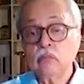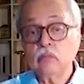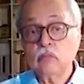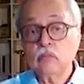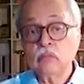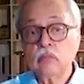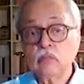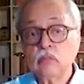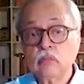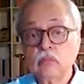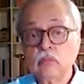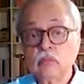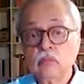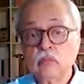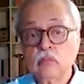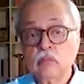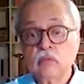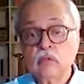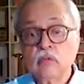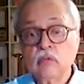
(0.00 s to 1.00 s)

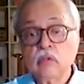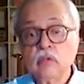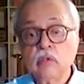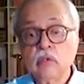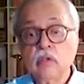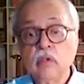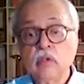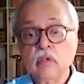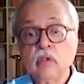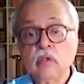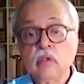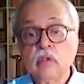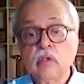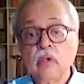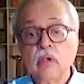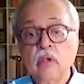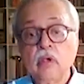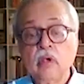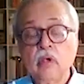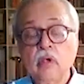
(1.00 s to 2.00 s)

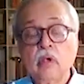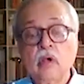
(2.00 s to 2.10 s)
(silence)